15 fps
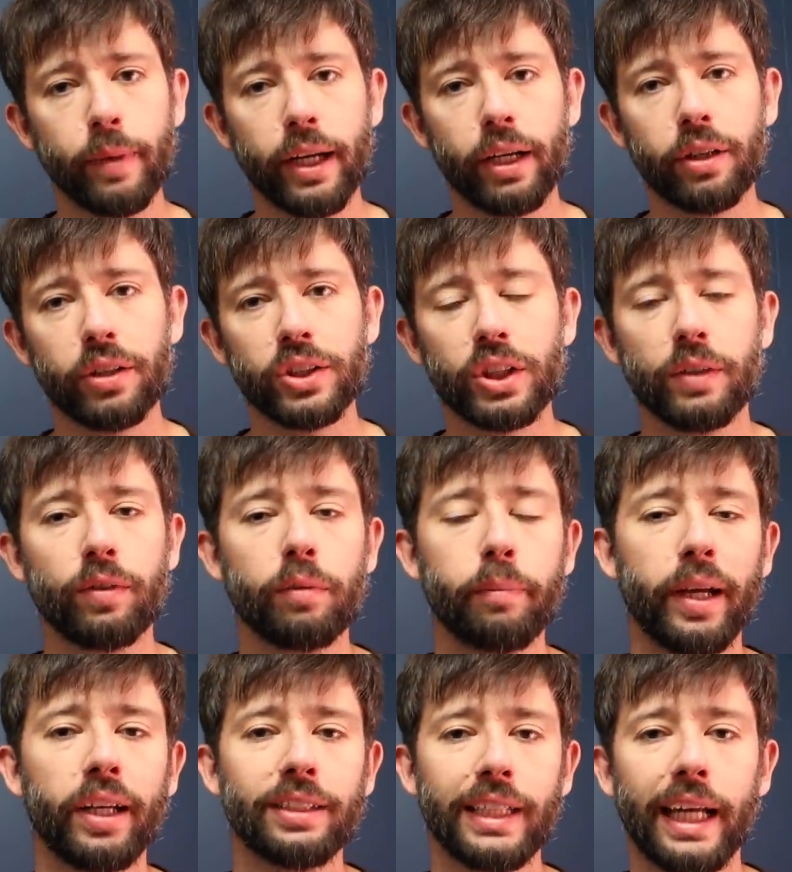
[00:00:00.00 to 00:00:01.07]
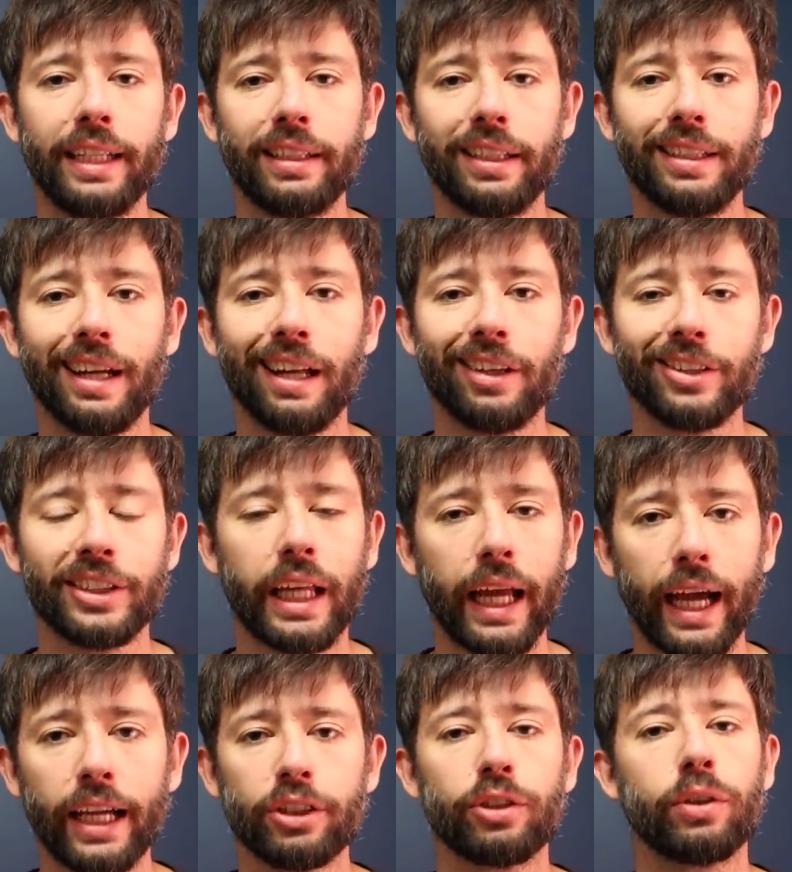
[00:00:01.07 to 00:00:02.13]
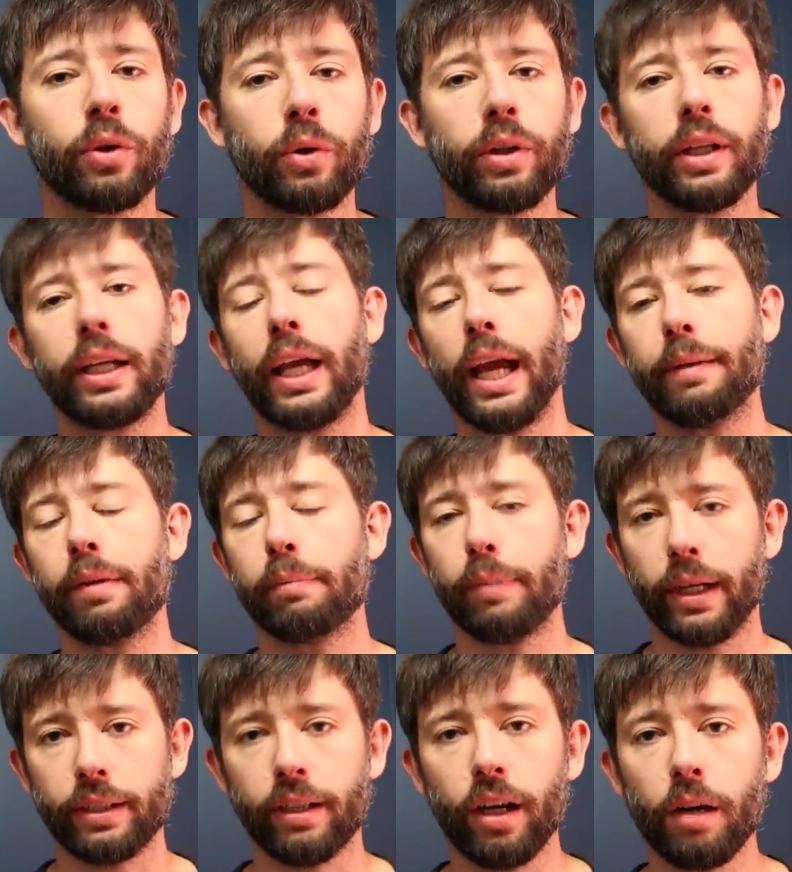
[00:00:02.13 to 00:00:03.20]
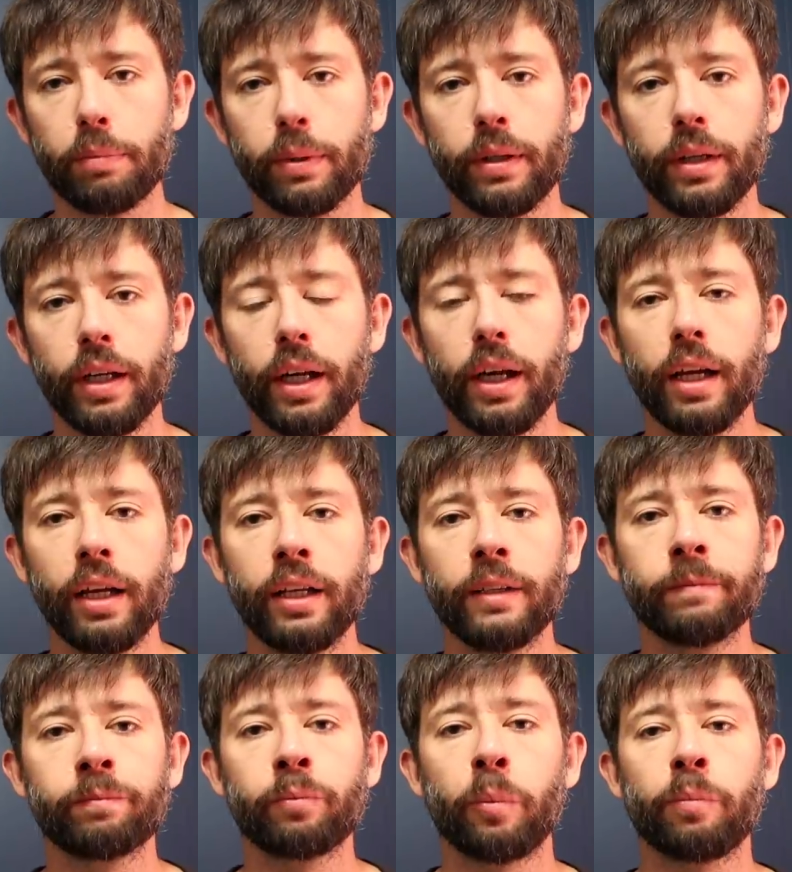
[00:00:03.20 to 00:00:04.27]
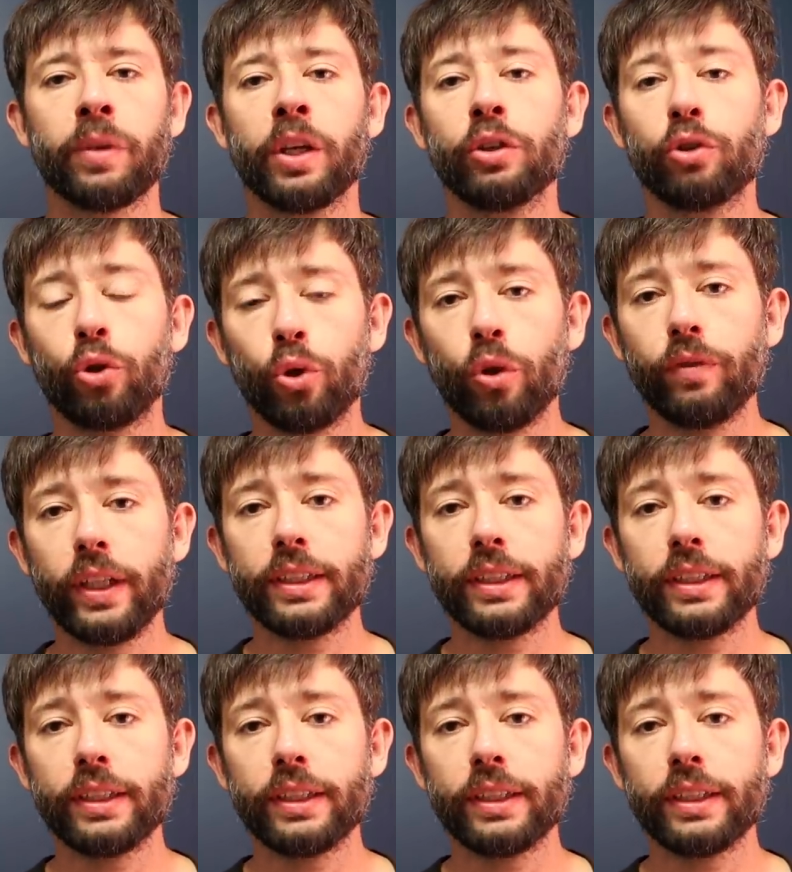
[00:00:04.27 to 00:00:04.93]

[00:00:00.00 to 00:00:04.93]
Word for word: makers. Someone paid us $18 cash locally, came and picked it up two of